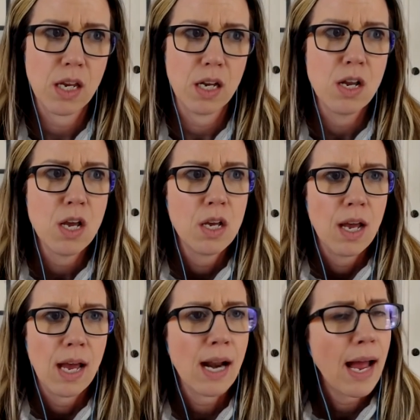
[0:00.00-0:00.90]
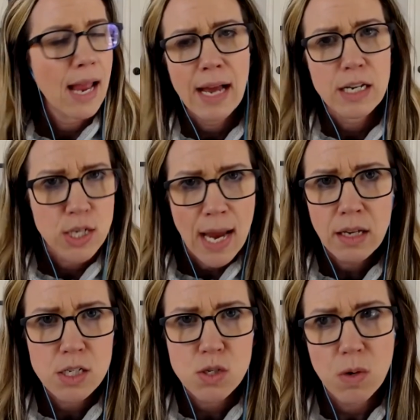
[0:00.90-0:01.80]
And I
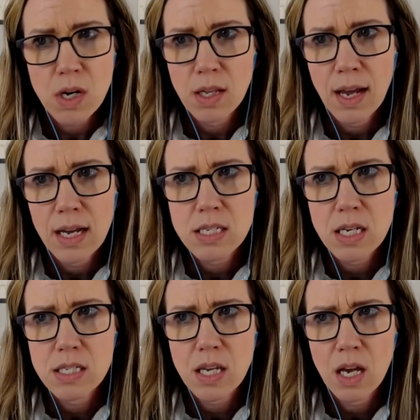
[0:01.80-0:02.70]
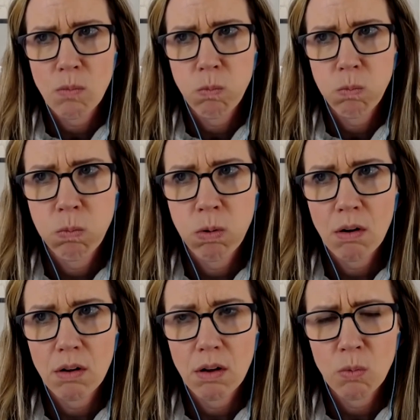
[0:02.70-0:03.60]
challenged one of the guys. I said,
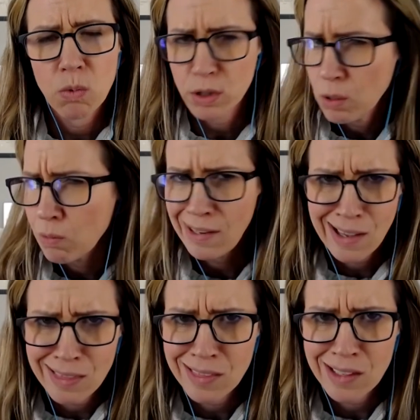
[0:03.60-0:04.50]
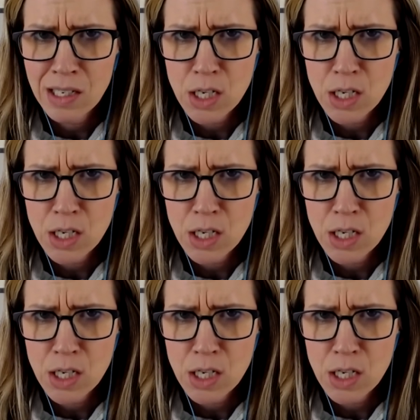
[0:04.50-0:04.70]
well, were you an athlete?